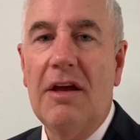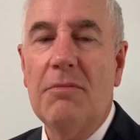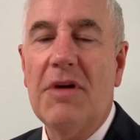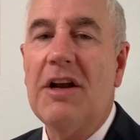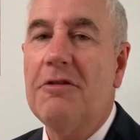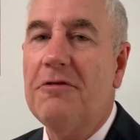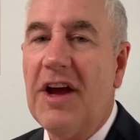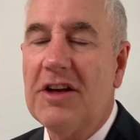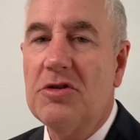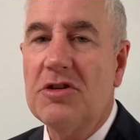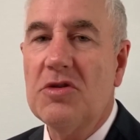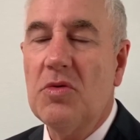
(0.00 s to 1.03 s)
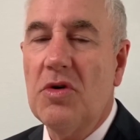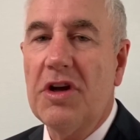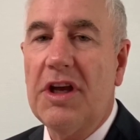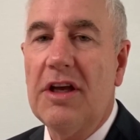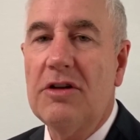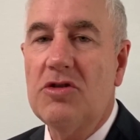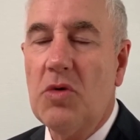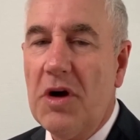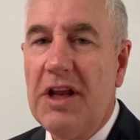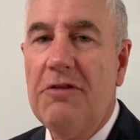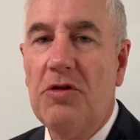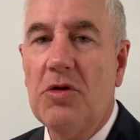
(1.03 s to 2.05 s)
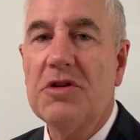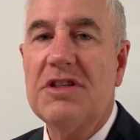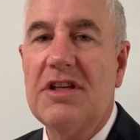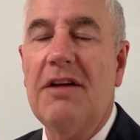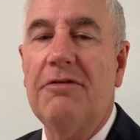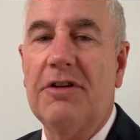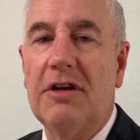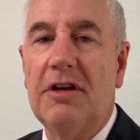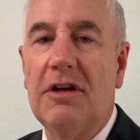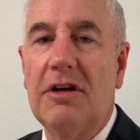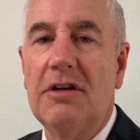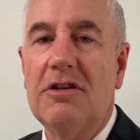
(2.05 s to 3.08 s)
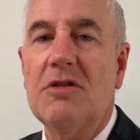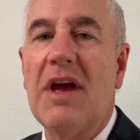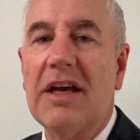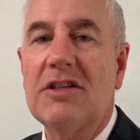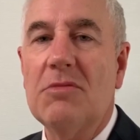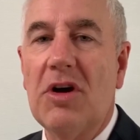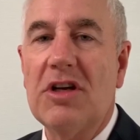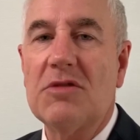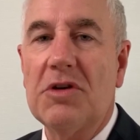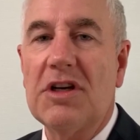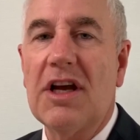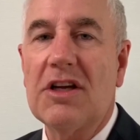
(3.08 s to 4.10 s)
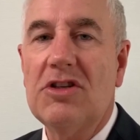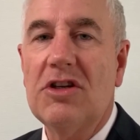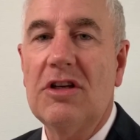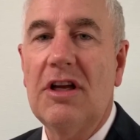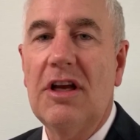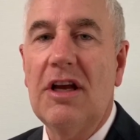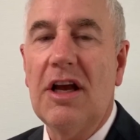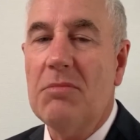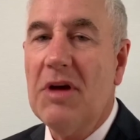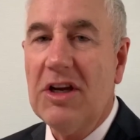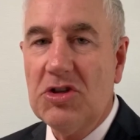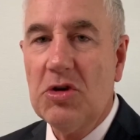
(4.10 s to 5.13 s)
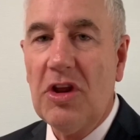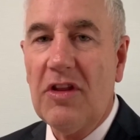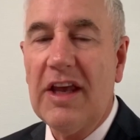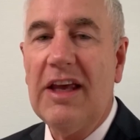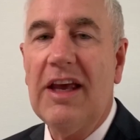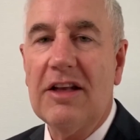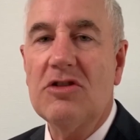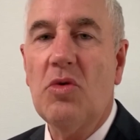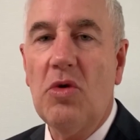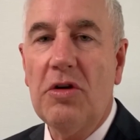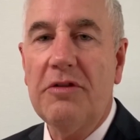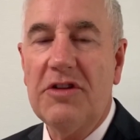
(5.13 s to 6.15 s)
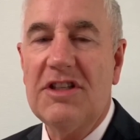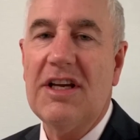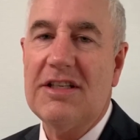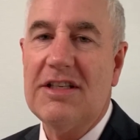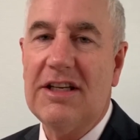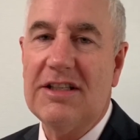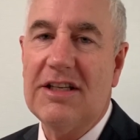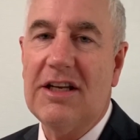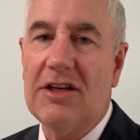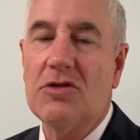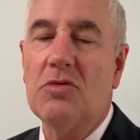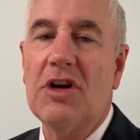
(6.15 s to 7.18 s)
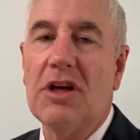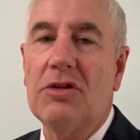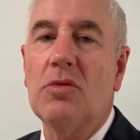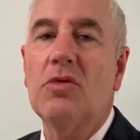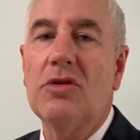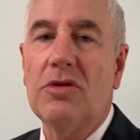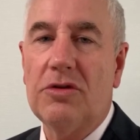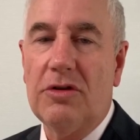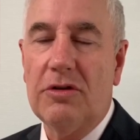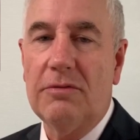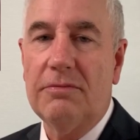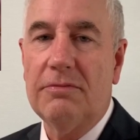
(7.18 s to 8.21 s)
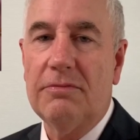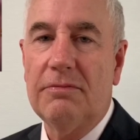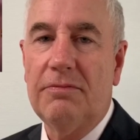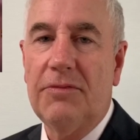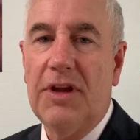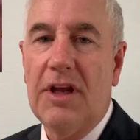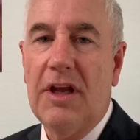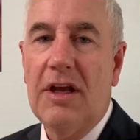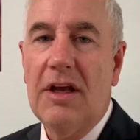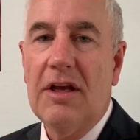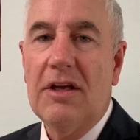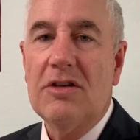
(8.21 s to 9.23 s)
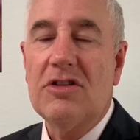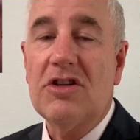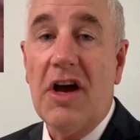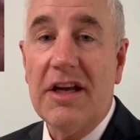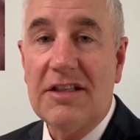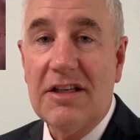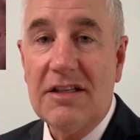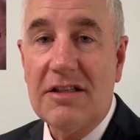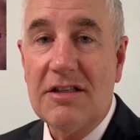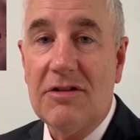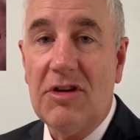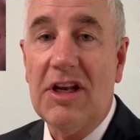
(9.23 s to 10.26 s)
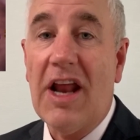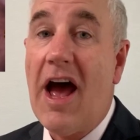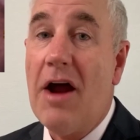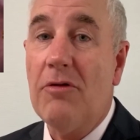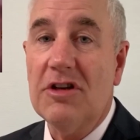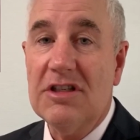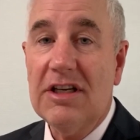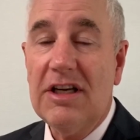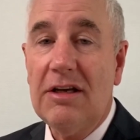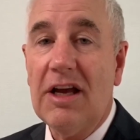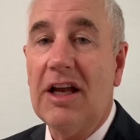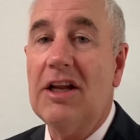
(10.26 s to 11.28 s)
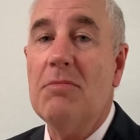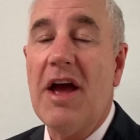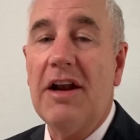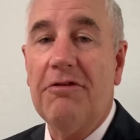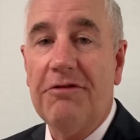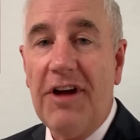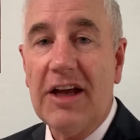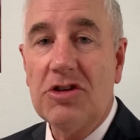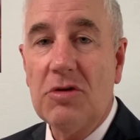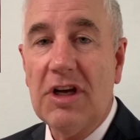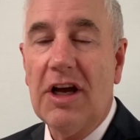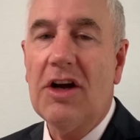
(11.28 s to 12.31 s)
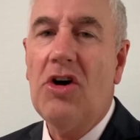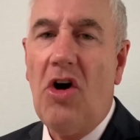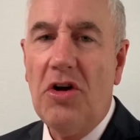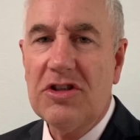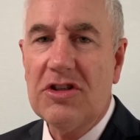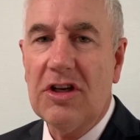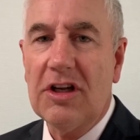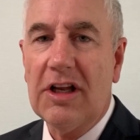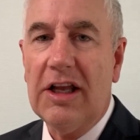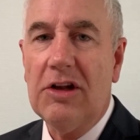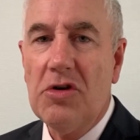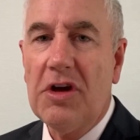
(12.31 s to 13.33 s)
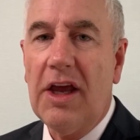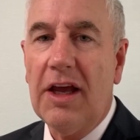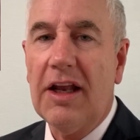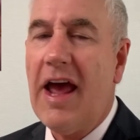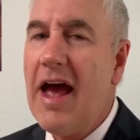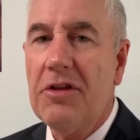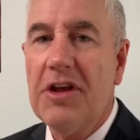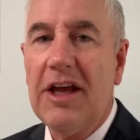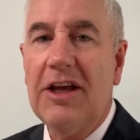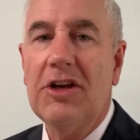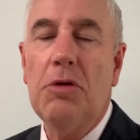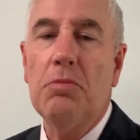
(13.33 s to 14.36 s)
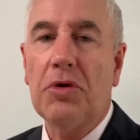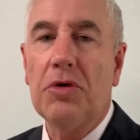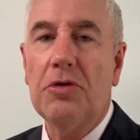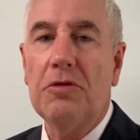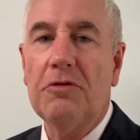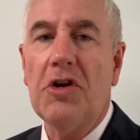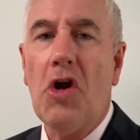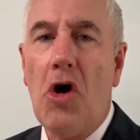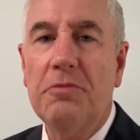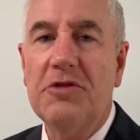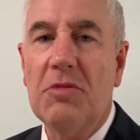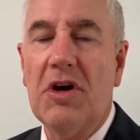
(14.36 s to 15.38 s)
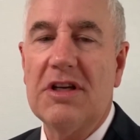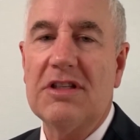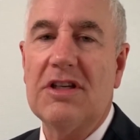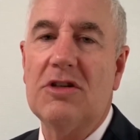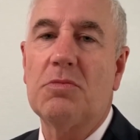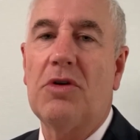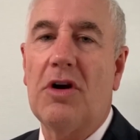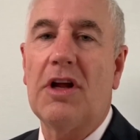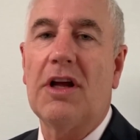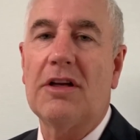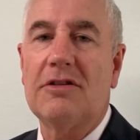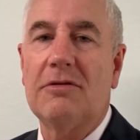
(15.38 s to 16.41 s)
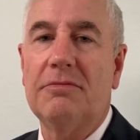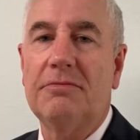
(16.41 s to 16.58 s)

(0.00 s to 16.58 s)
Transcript: Manufacturers are working 24/7 to maximise production and make sure that they get to all of the testing centres around the world. Scientists in R&D and in manufacturing are constantly looking at how they can improve and optimize these products.